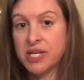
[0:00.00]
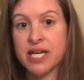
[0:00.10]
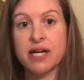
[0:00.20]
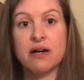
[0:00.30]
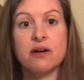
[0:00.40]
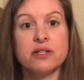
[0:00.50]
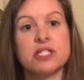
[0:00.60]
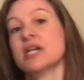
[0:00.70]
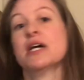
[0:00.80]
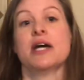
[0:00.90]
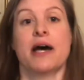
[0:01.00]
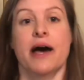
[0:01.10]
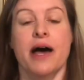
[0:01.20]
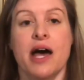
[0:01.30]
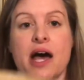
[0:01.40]
count
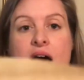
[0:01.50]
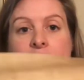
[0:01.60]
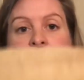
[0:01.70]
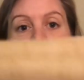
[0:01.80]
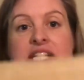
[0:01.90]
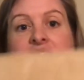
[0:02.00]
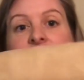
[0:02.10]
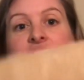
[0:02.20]
Vintage